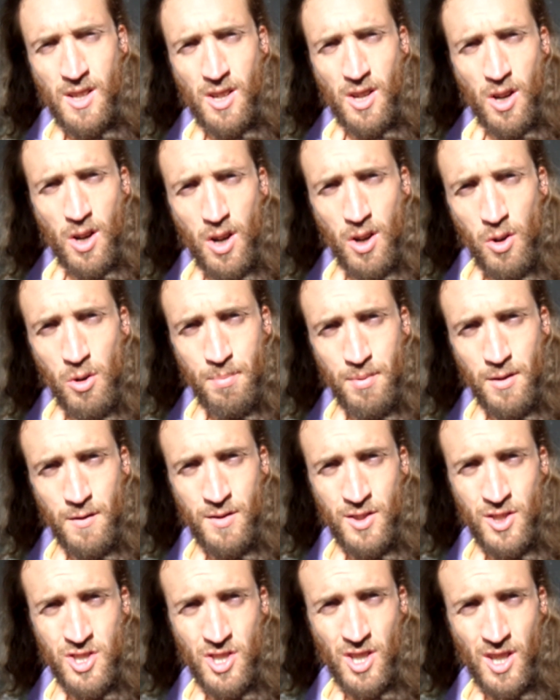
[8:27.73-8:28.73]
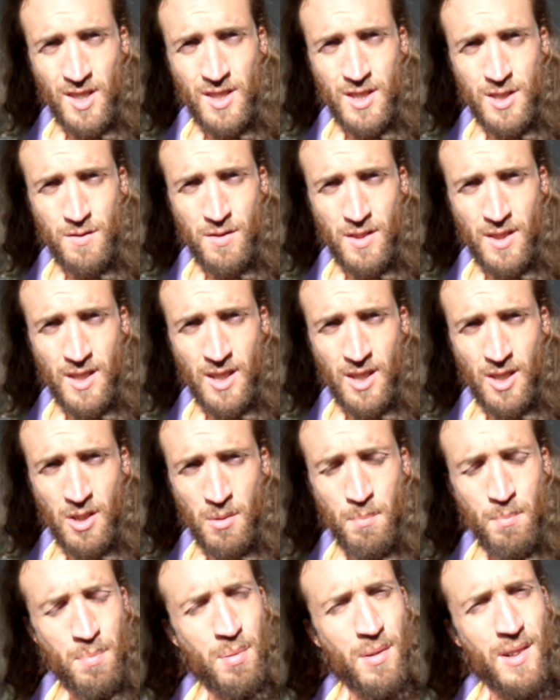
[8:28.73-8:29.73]
Hope you've enjoyed this
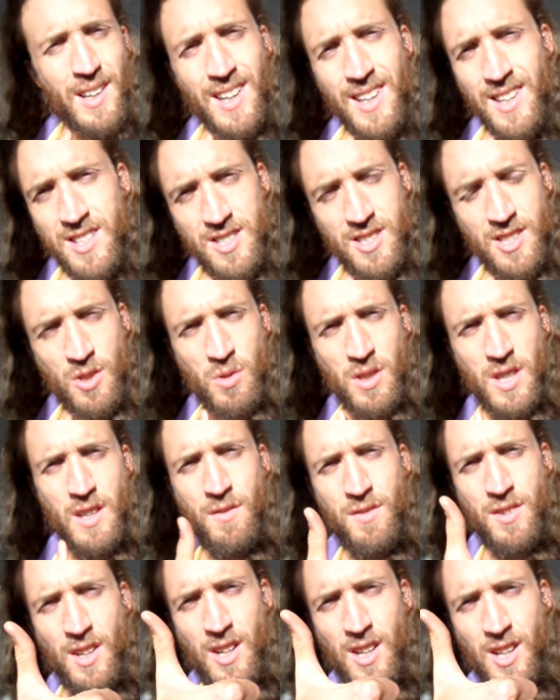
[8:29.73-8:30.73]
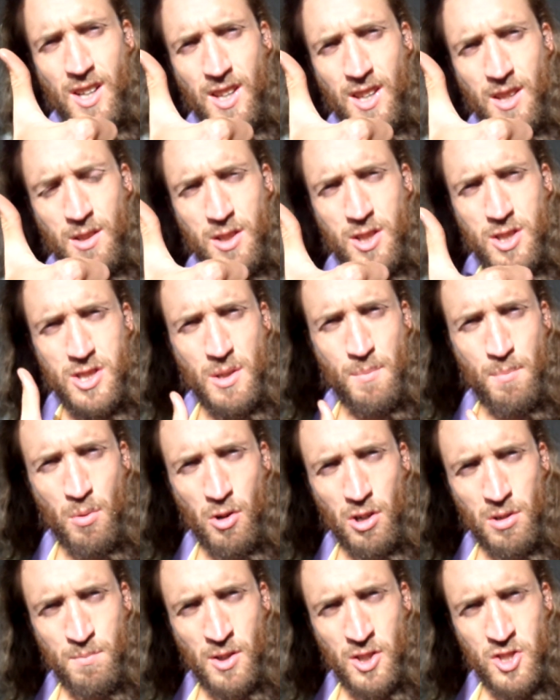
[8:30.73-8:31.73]
video. Please do give it a like to
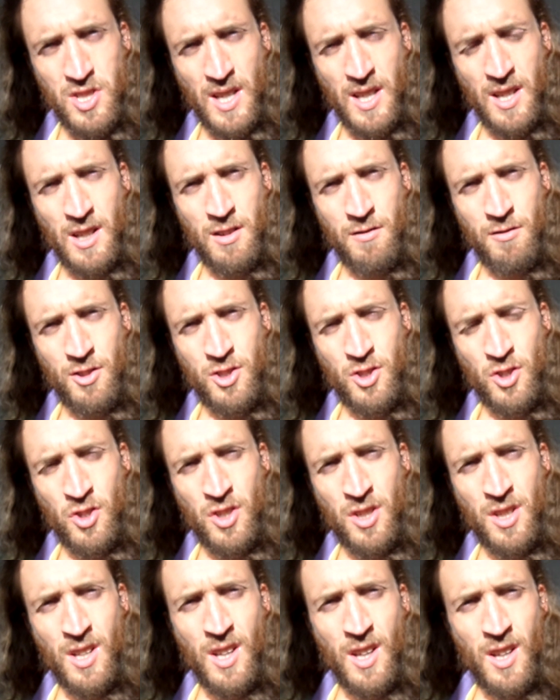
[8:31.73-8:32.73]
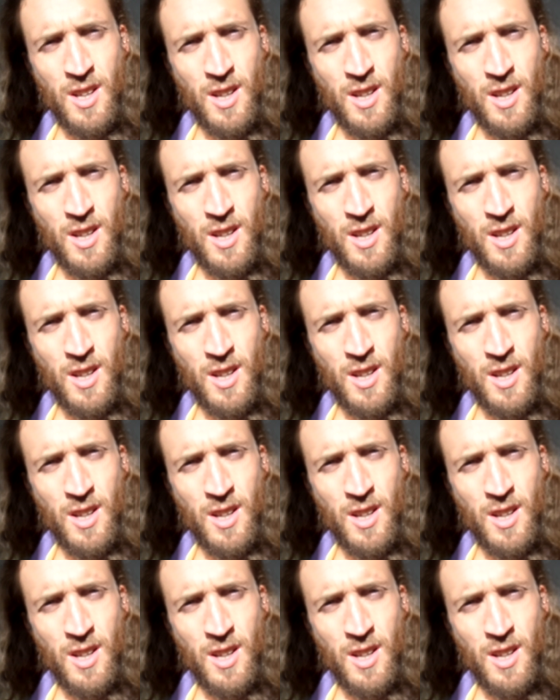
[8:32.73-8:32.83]
support my channel in return.